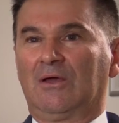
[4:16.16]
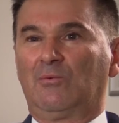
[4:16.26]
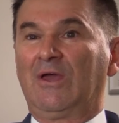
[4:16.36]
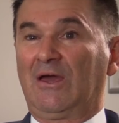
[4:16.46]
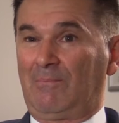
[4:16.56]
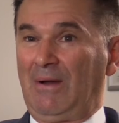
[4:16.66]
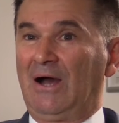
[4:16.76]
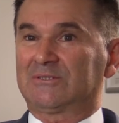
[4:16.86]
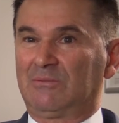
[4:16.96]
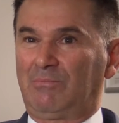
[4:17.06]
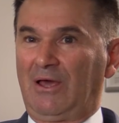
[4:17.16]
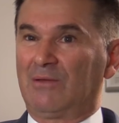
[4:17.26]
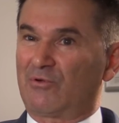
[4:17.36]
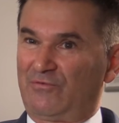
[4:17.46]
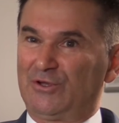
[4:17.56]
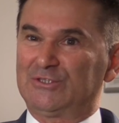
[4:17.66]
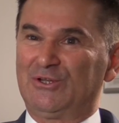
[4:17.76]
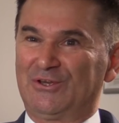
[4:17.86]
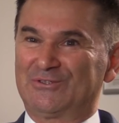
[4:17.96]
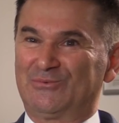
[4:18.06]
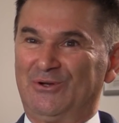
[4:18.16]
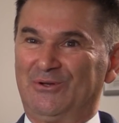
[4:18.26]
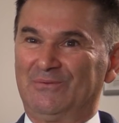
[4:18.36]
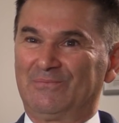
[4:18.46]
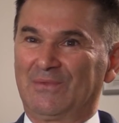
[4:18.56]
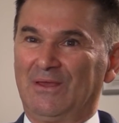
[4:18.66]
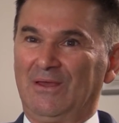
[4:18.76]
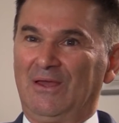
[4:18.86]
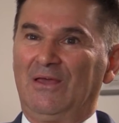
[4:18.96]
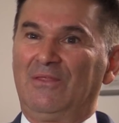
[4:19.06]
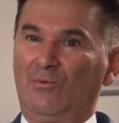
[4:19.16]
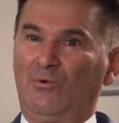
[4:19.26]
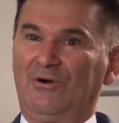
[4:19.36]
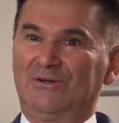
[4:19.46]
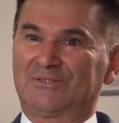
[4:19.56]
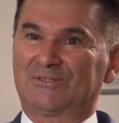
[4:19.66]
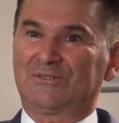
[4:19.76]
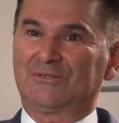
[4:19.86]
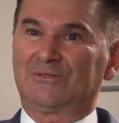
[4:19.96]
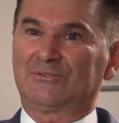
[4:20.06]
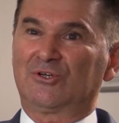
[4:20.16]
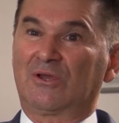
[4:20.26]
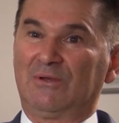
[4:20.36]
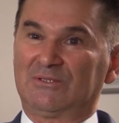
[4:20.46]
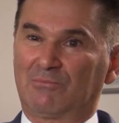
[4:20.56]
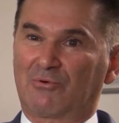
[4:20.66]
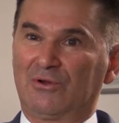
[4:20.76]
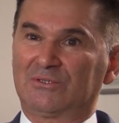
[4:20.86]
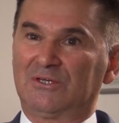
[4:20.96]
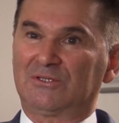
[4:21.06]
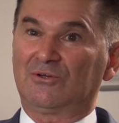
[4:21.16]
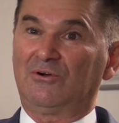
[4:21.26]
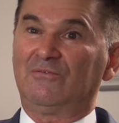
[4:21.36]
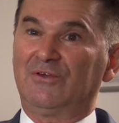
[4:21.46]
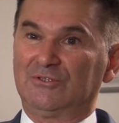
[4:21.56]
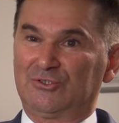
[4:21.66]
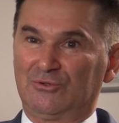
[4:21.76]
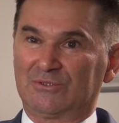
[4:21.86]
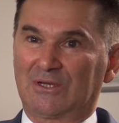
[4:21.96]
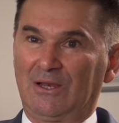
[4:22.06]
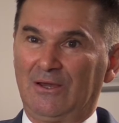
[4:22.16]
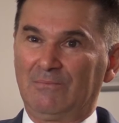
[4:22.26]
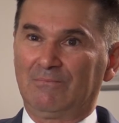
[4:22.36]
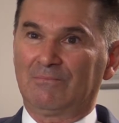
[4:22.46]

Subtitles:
We had a part to play professionally as well, and that was to commence the process of the insurance claim.